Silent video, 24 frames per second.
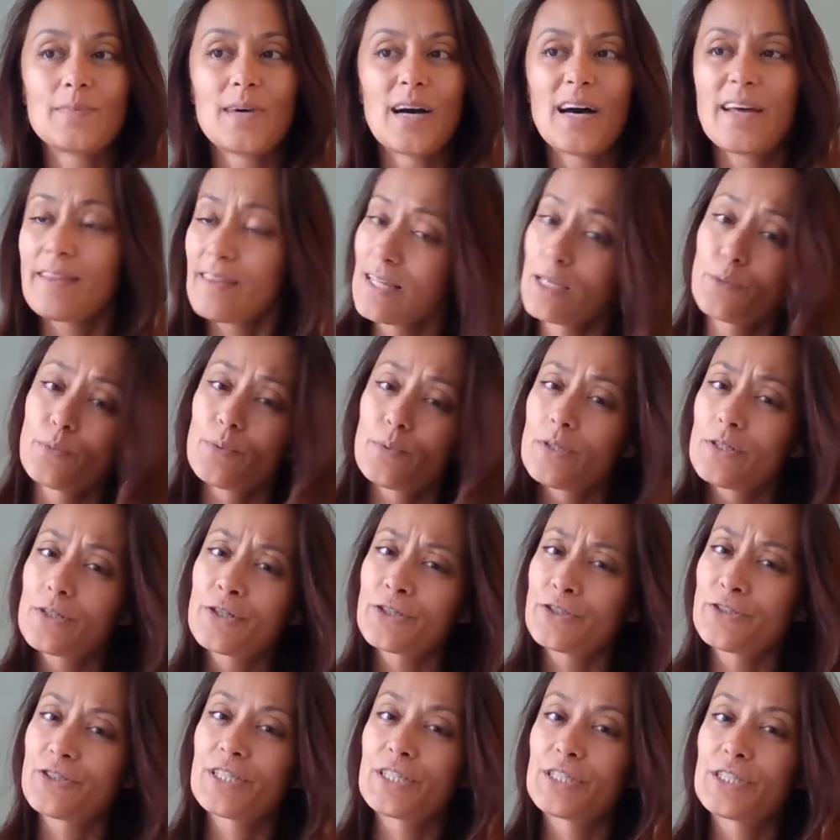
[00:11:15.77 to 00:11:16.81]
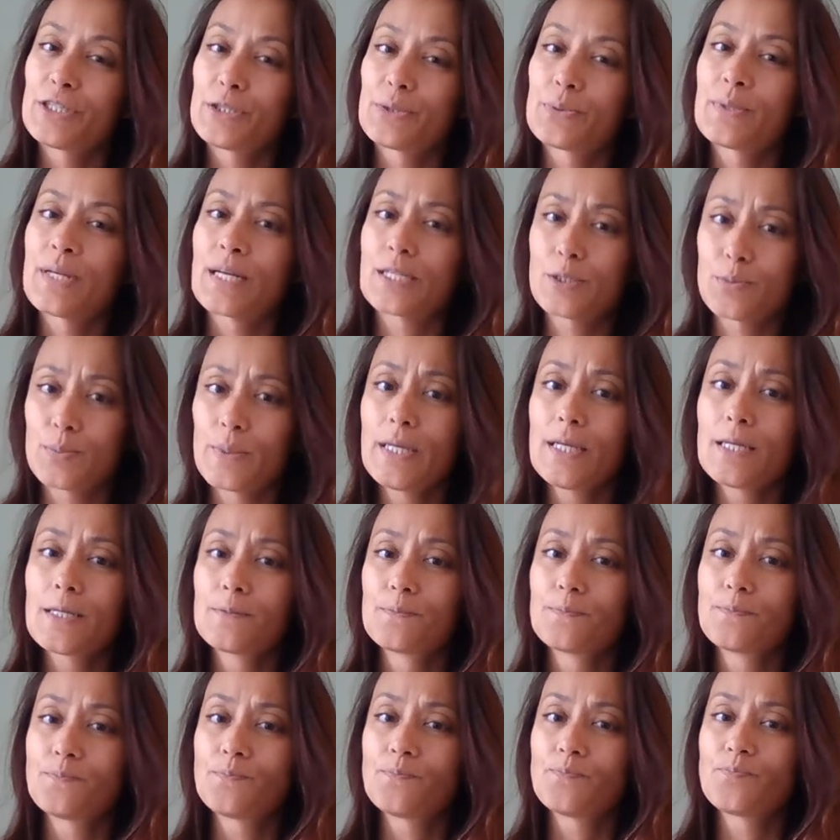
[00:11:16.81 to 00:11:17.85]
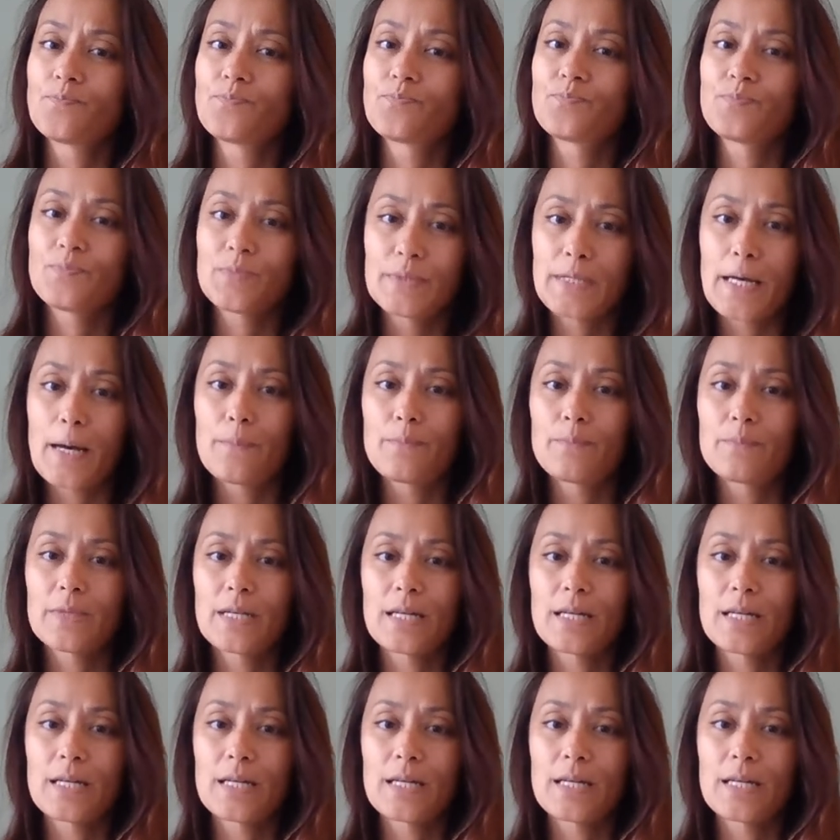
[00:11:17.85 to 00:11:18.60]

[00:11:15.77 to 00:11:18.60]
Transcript: I think we'll continue next week. Yeah,